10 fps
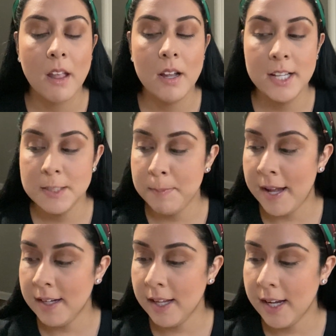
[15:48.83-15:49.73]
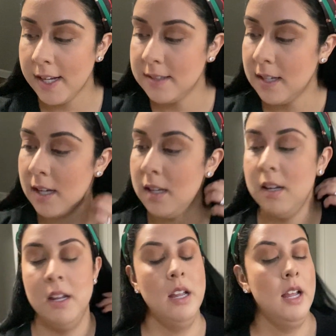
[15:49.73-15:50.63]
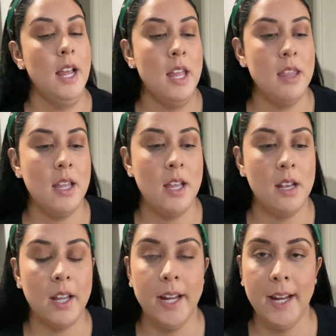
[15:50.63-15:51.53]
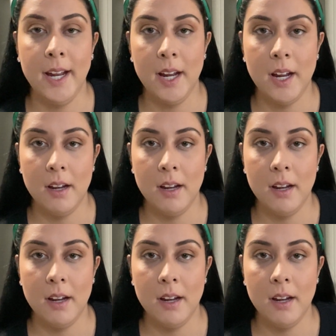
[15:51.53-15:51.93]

his bag, like I said, and then like he